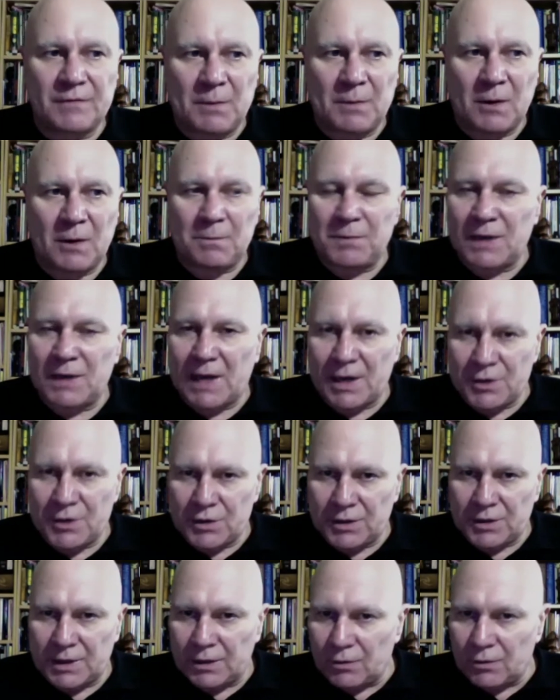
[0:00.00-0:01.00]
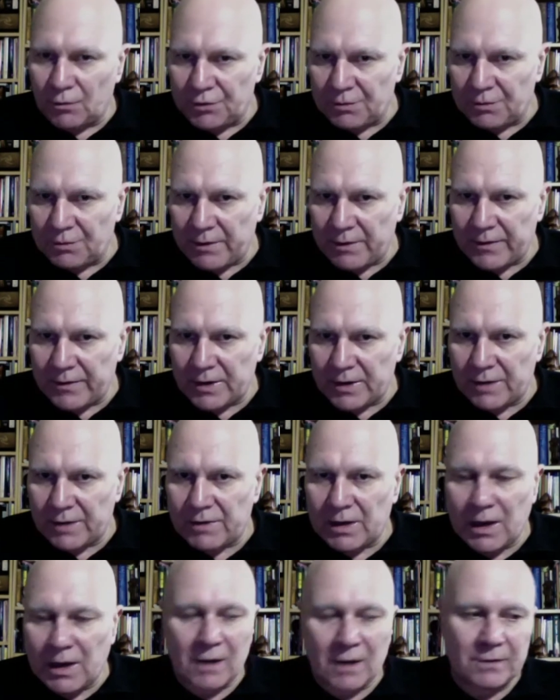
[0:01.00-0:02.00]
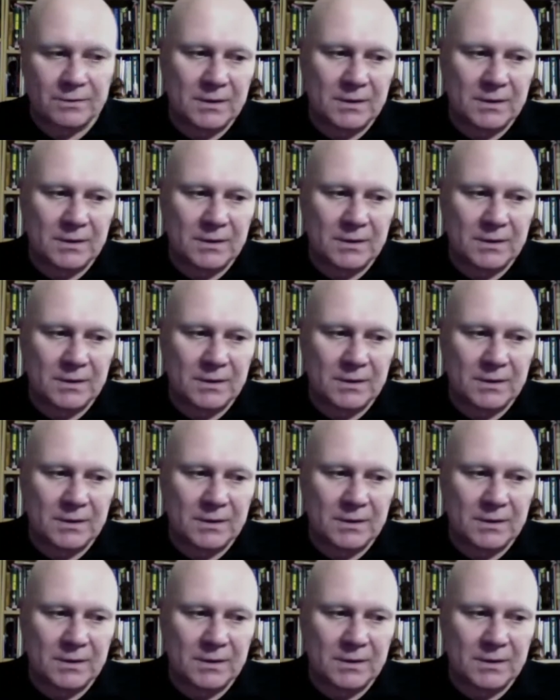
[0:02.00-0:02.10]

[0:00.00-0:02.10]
population in North America alone,